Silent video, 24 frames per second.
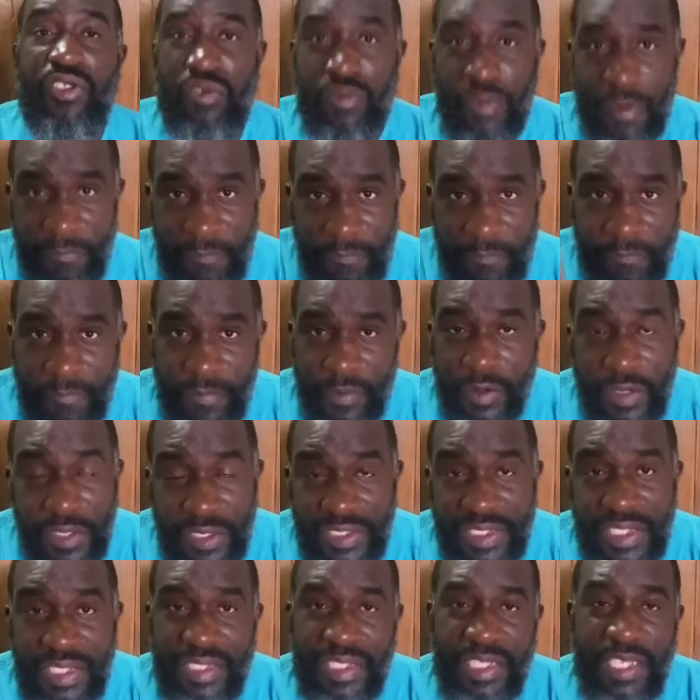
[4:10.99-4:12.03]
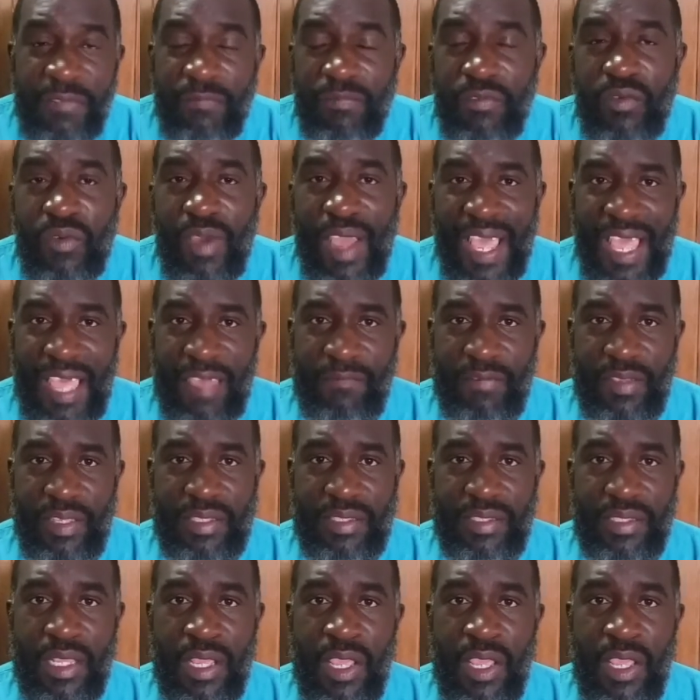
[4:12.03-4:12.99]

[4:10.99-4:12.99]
to reverse it if you have it.